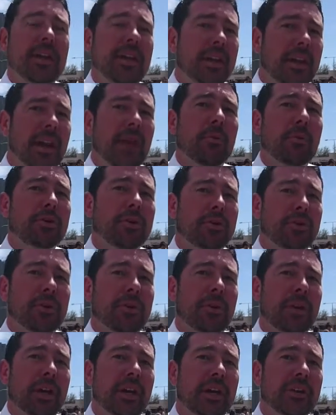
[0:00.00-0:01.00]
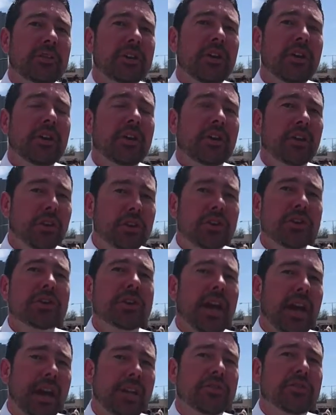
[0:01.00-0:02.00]
Yeah, see, now what you're doing is you're
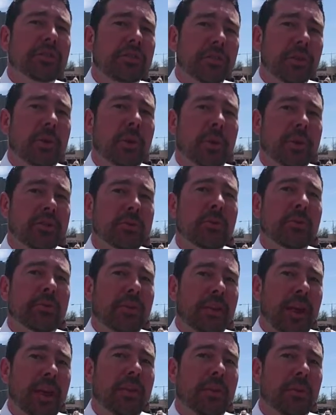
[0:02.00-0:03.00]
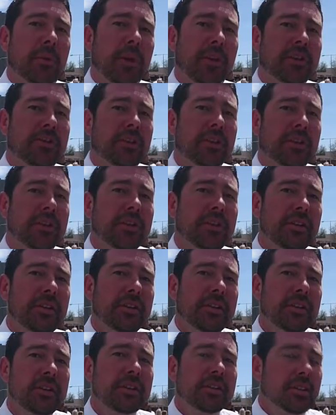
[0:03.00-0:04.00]
just answering the question with another question.
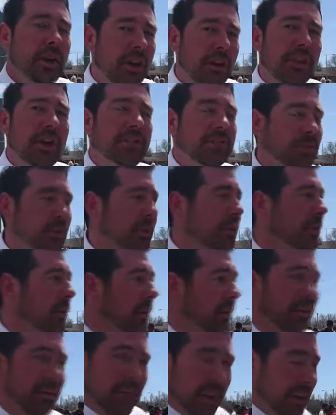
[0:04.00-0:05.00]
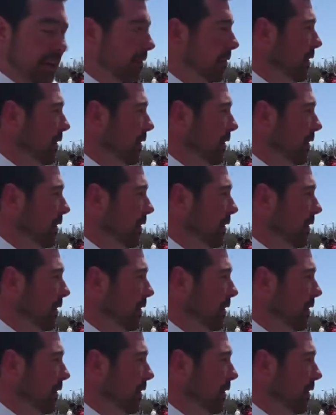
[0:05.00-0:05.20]
So I'm pointing out there's a